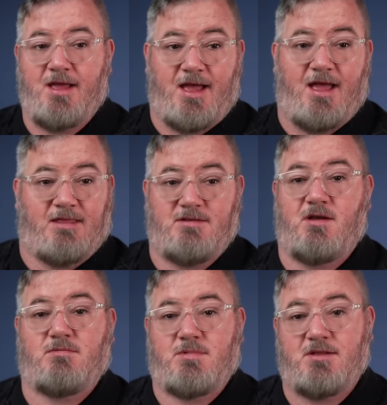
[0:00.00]
Uh, you
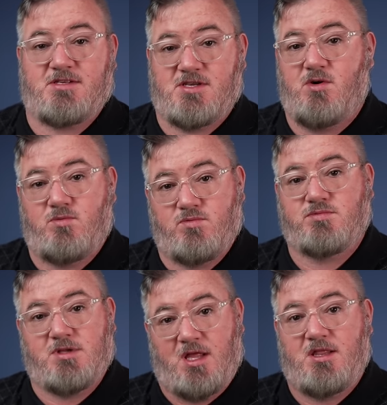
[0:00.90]
know, and so
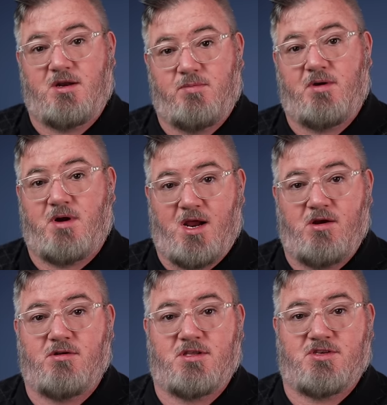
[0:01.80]
a little bit when I
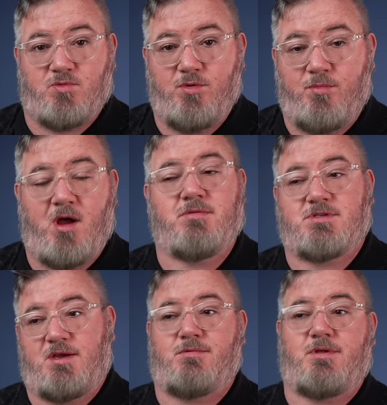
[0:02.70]
heard this rumor, I
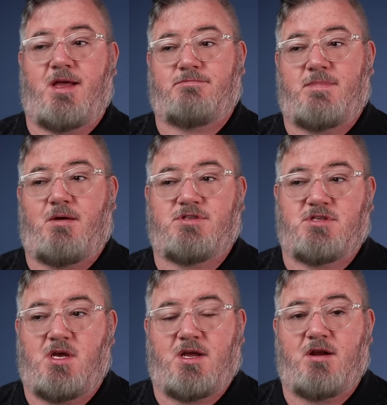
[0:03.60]
was like, well, that that would
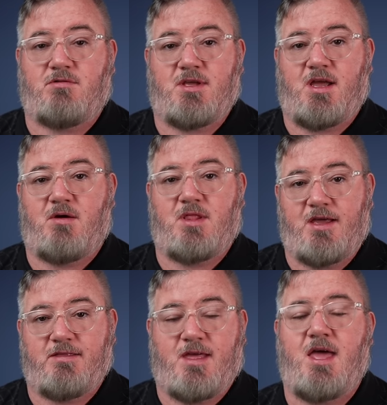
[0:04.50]
suck. I don't think I would
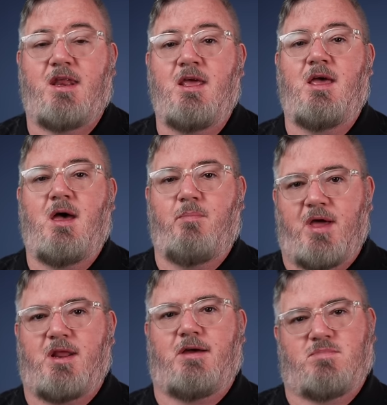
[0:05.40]
like that.
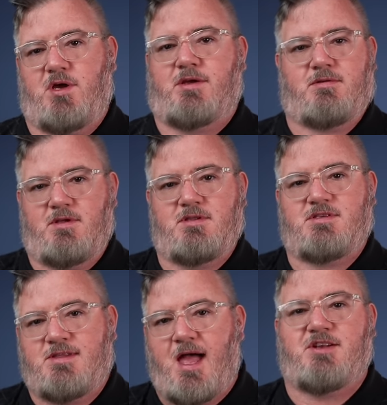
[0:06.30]
But uh, look,
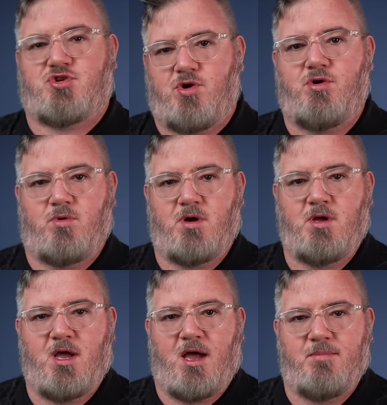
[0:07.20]
it's not true.
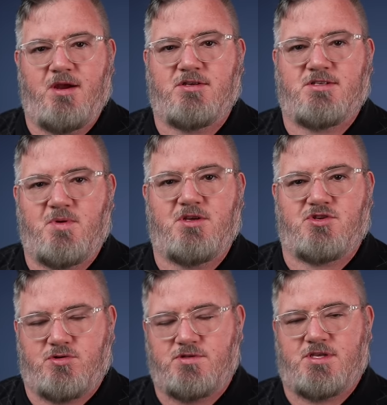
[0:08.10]
I'm here to be a
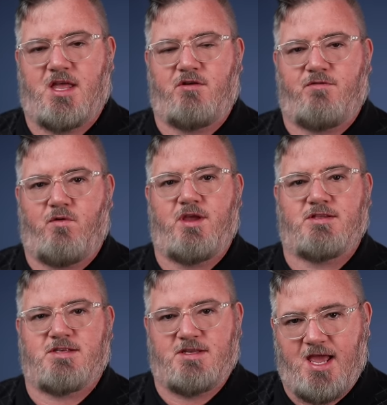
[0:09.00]
truth teller for you
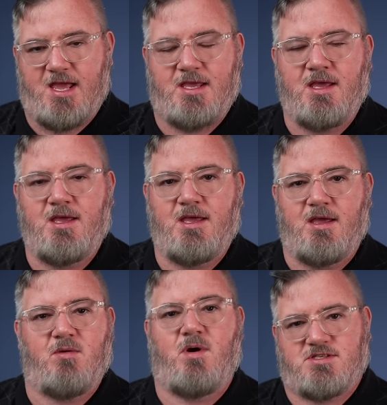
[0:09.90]
today.
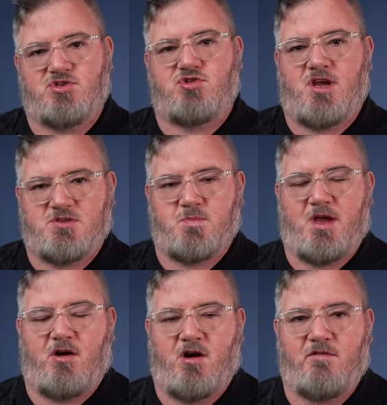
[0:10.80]
It was addressed
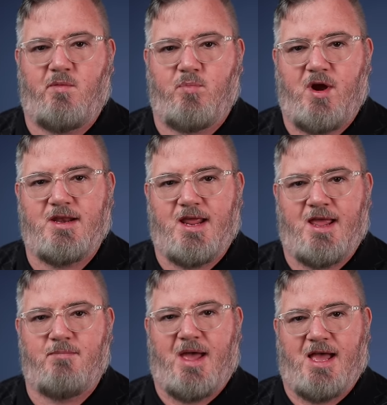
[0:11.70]
by Carnival brand
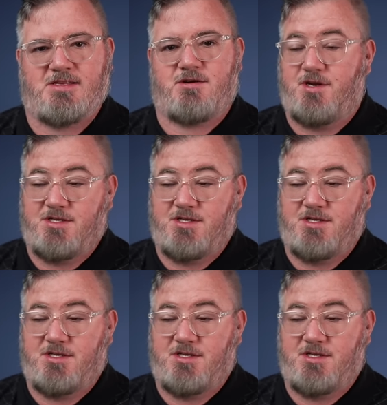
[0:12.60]
ambassador.